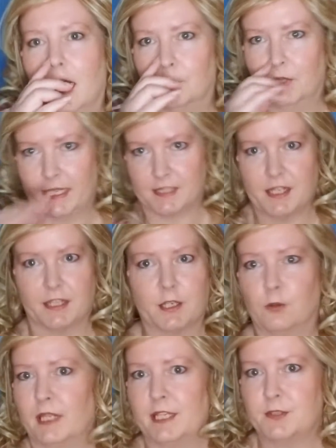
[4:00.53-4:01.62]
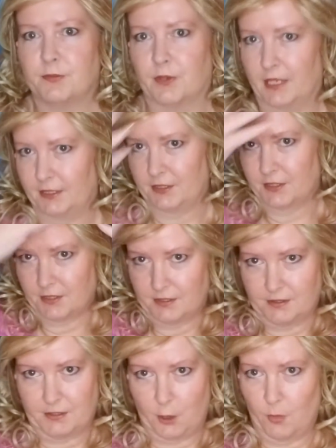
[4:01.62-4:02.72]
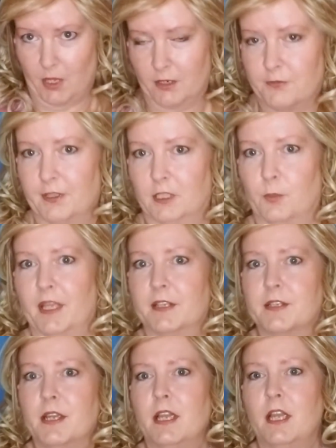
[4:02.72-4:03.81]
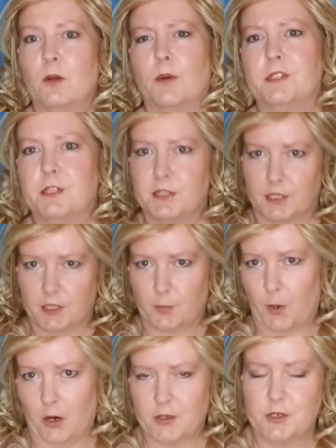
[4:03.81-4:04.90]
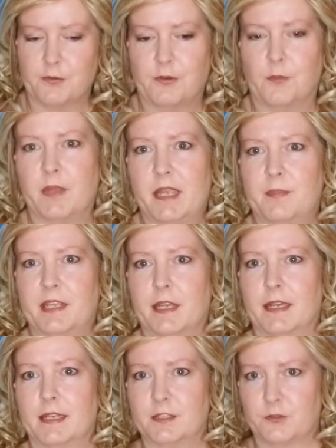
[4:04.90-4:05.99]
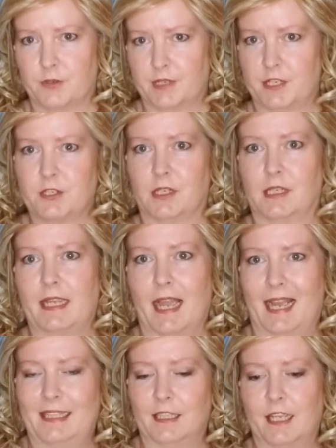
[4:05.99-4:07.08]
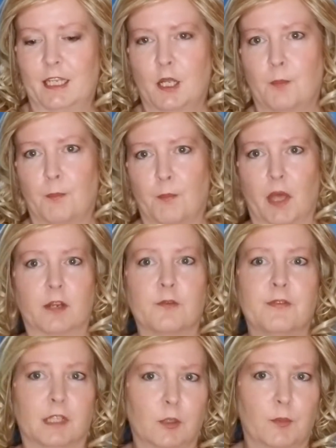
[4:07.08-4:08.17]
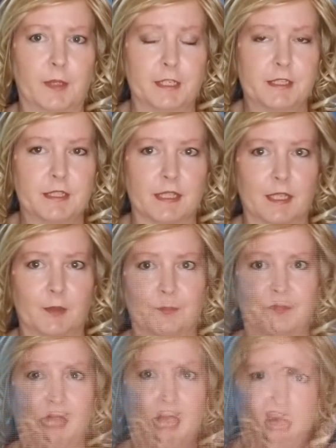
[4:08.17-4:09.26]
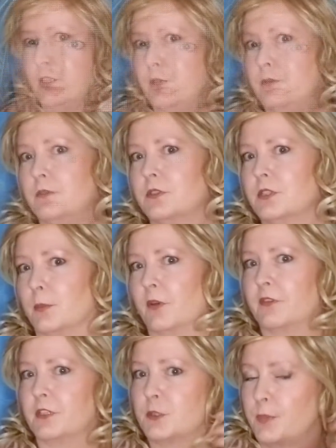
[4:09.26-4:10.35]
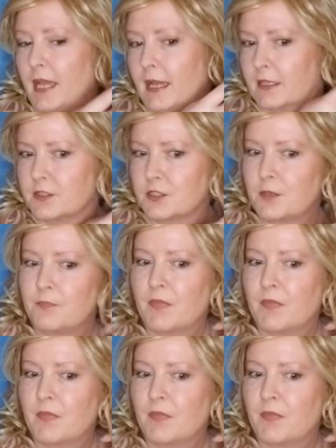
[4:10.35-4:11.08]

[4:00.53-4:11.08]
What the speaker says: Like I said, no lace front, no monofilament, which is a departure for me because traditionally I like monofilament. Tell you some of the specs.